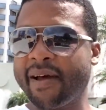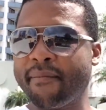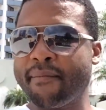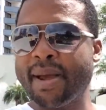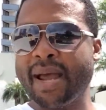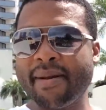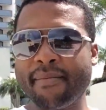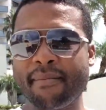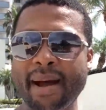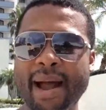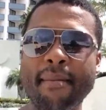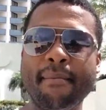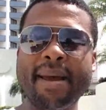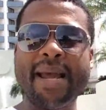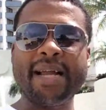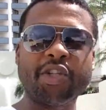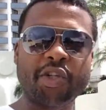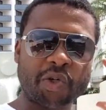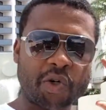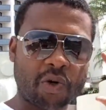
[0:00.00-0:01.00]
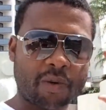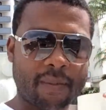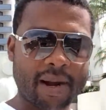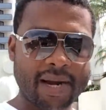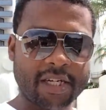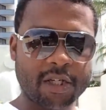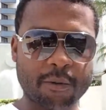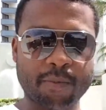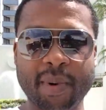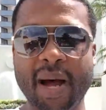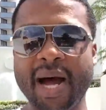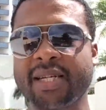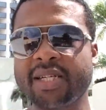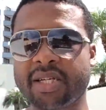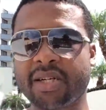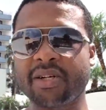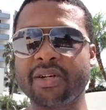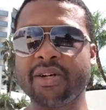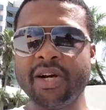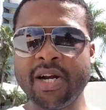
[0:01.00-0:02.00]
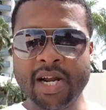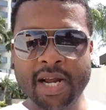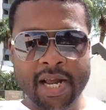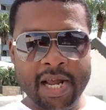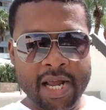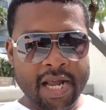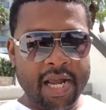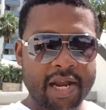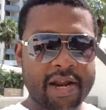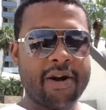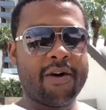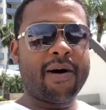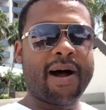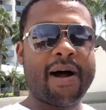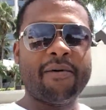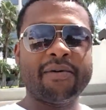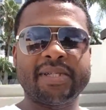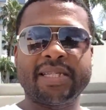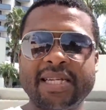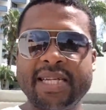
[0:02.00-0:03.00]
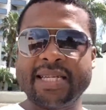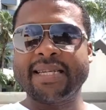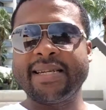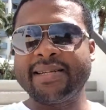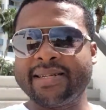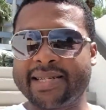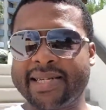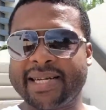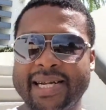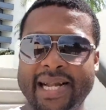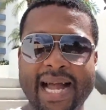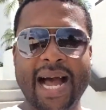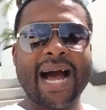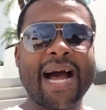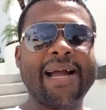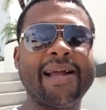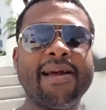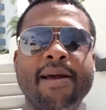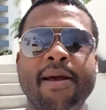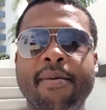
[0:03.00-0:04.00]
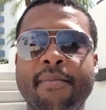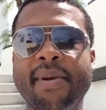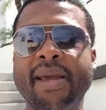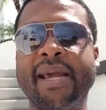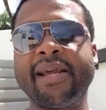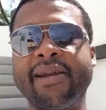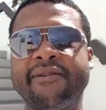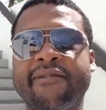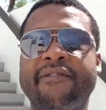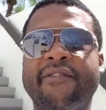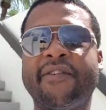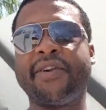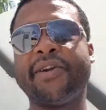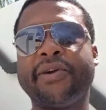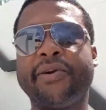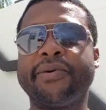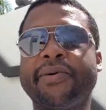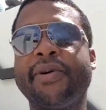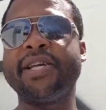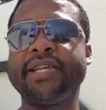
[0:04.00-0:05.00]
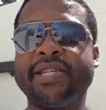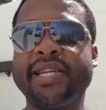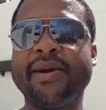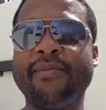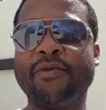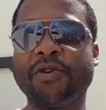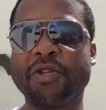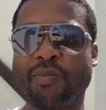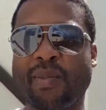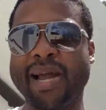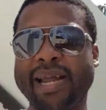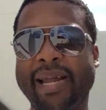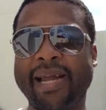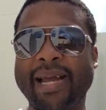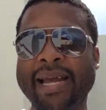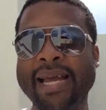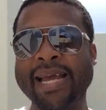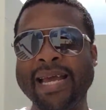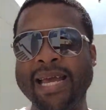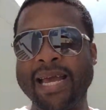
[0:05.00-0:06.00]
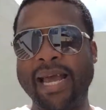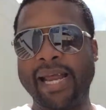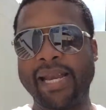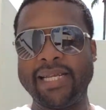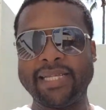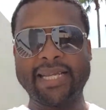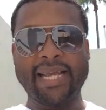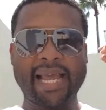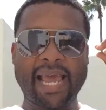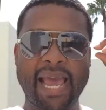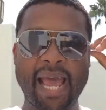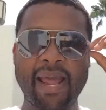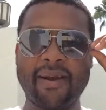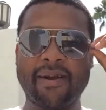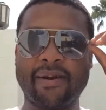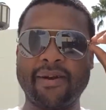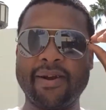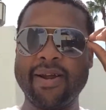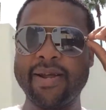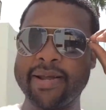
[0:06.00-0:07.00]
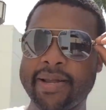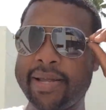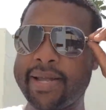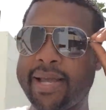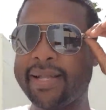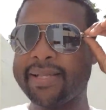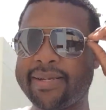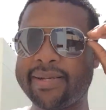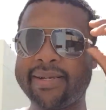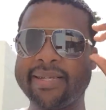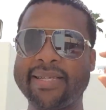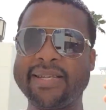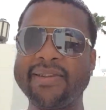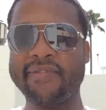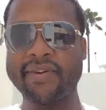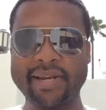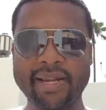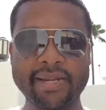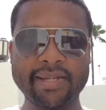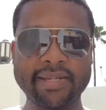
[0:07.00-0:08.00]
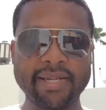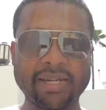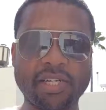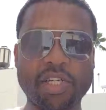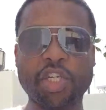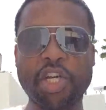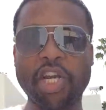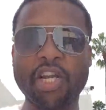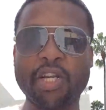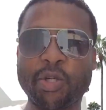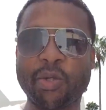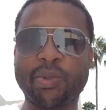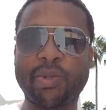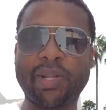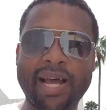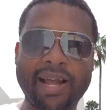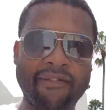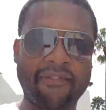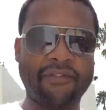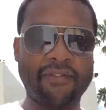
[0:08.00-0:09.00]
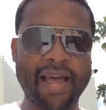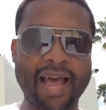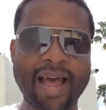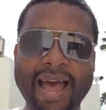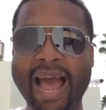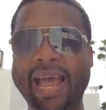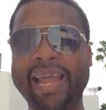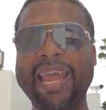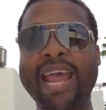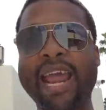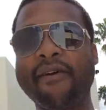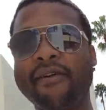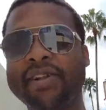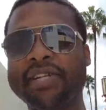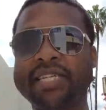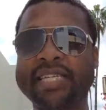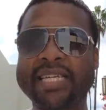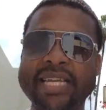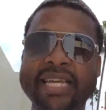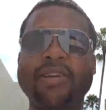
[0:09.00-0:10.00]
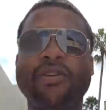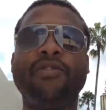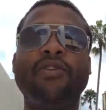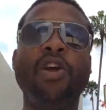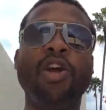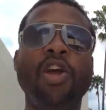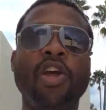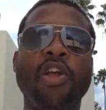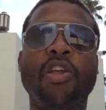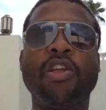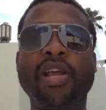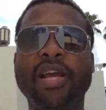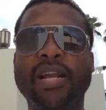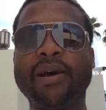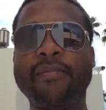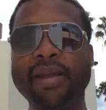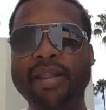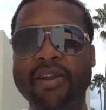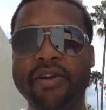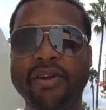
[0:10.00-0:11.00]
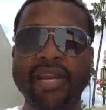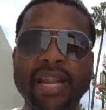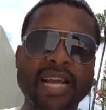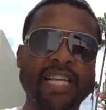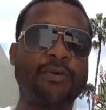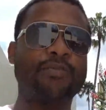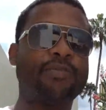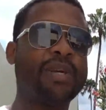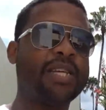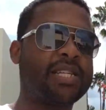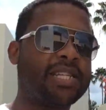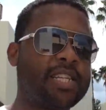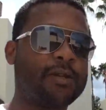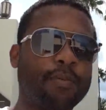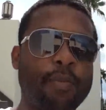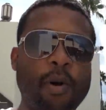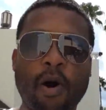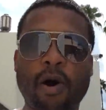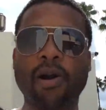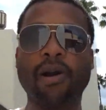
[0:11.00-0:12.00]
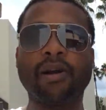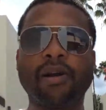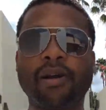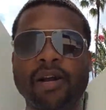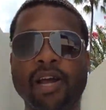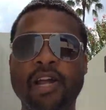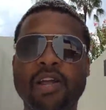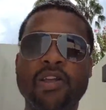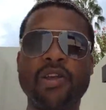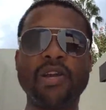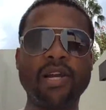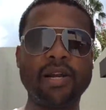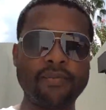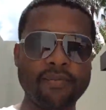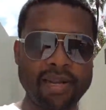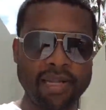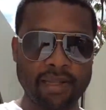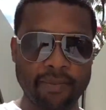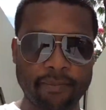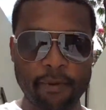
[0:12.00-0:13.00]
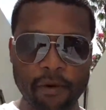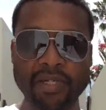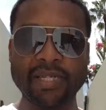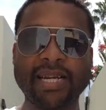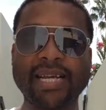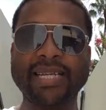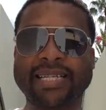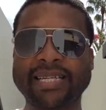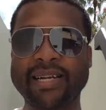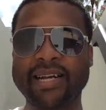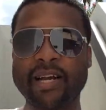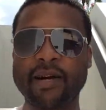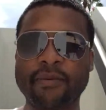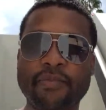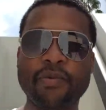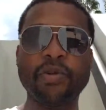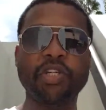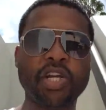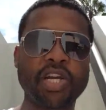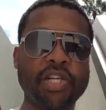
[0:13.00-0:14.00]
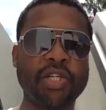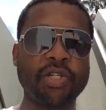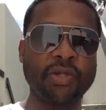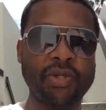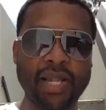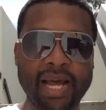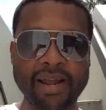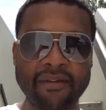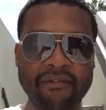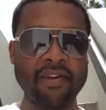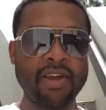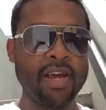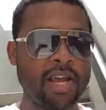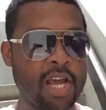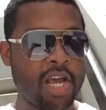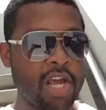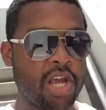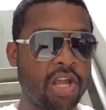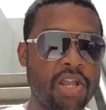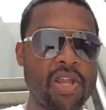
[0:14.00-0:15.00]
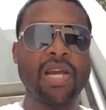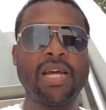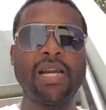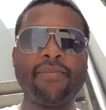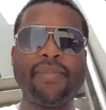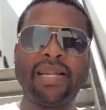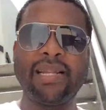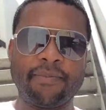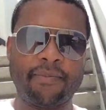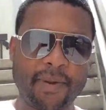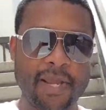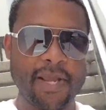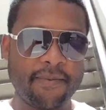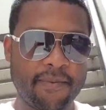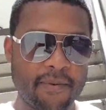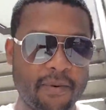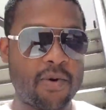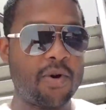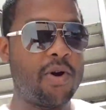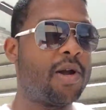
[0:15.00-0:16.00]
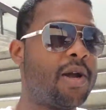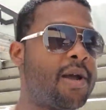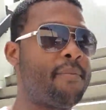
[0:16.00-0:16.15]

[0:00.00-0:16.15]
I met my mentor, my sponsor. You know, I was listening to a guy making a video. His name was Mike. And he said, Keder, get to this event and it's going to change your life. I, I guarantee you, you're going to meet your next business partner. You're going to meet the person that's going to help you change your life. You're going to meet the people.